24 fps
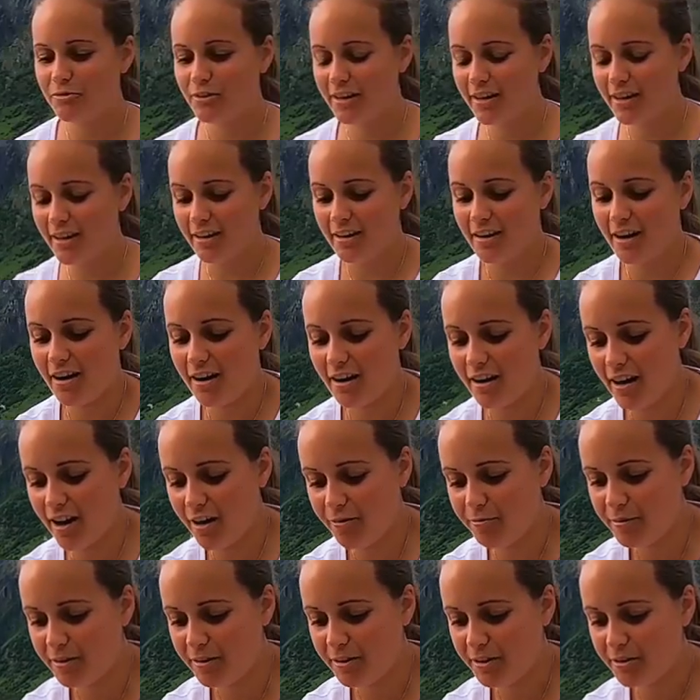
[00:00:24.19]
We
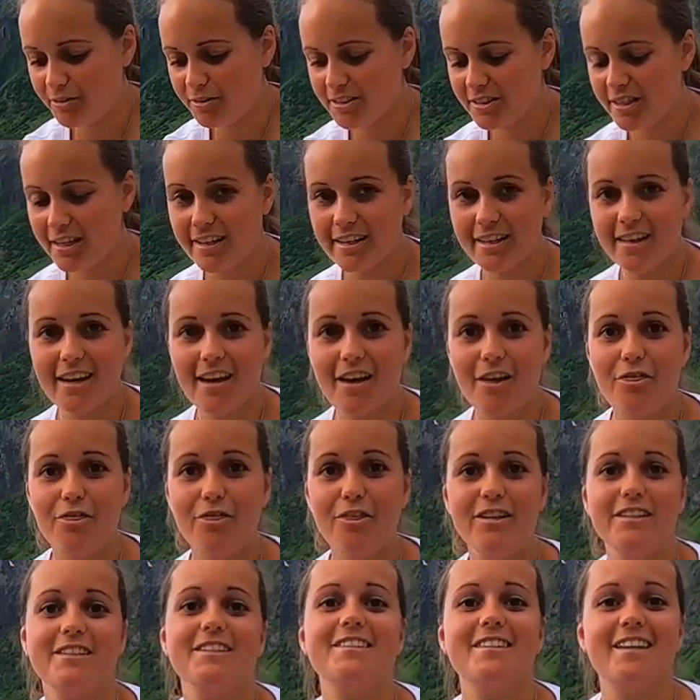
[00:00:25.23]
have been using
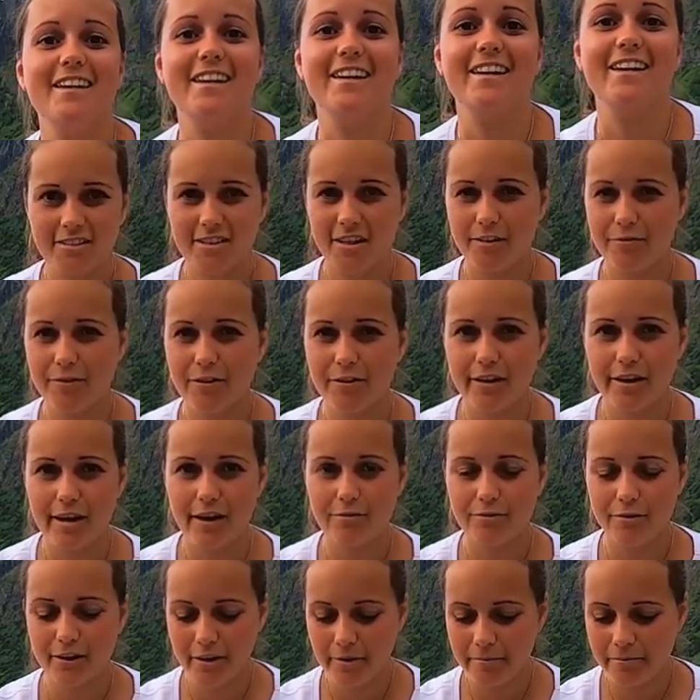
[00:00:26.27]
this thing. It's not very
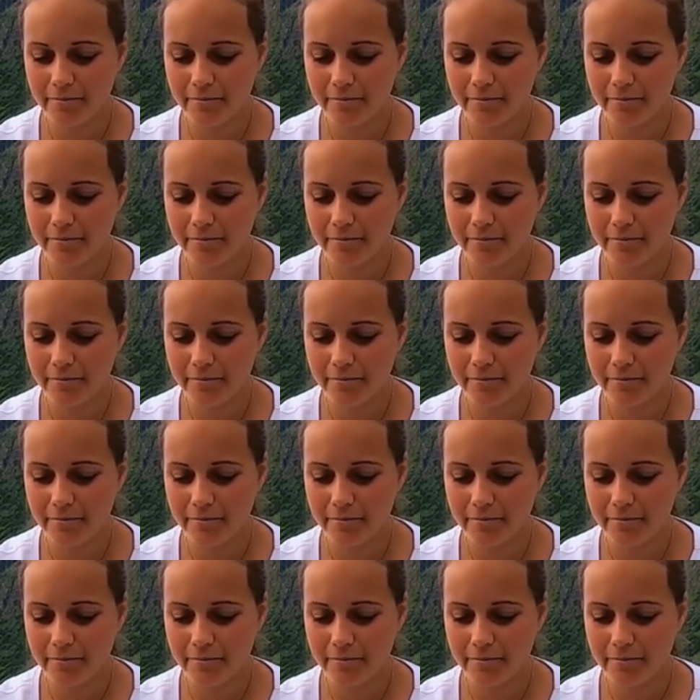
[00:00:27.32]
heavy.